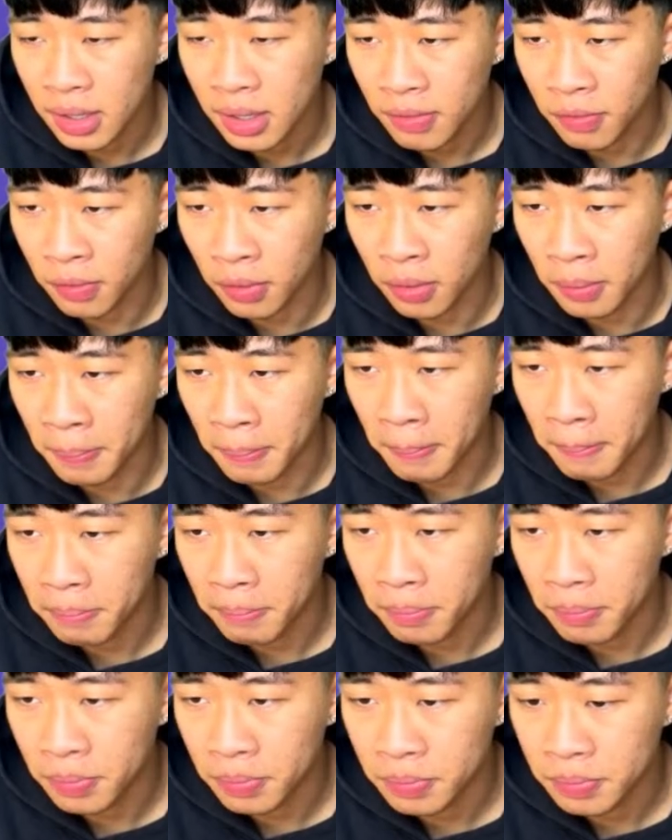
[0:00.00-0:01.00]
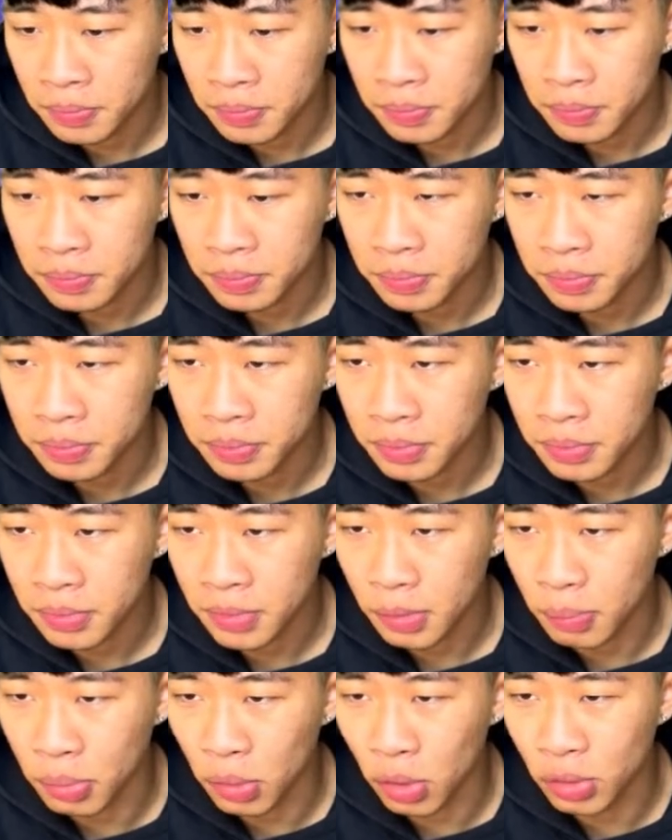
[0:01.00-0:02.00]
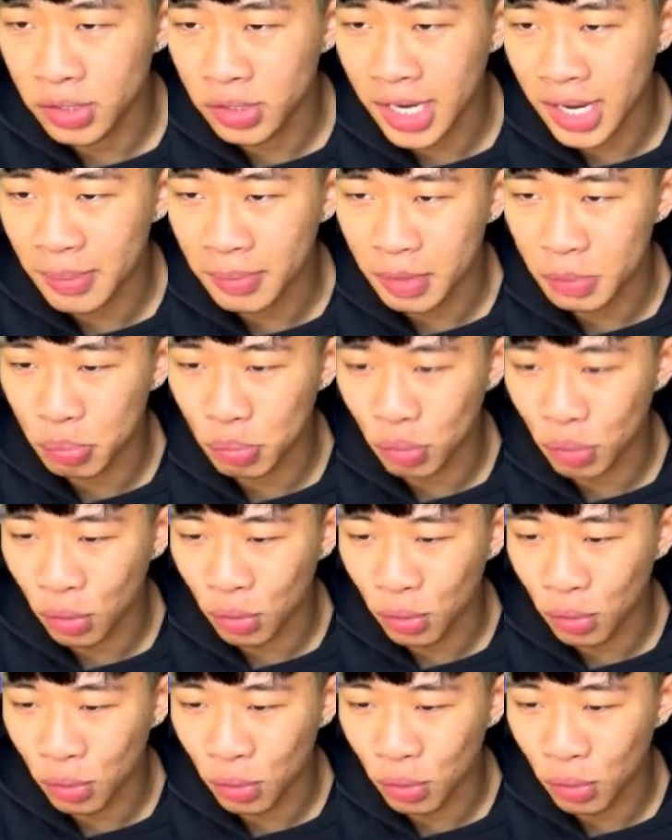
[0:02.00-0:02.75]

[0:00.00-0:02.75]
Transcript: Fulham. Bro's name is Bro.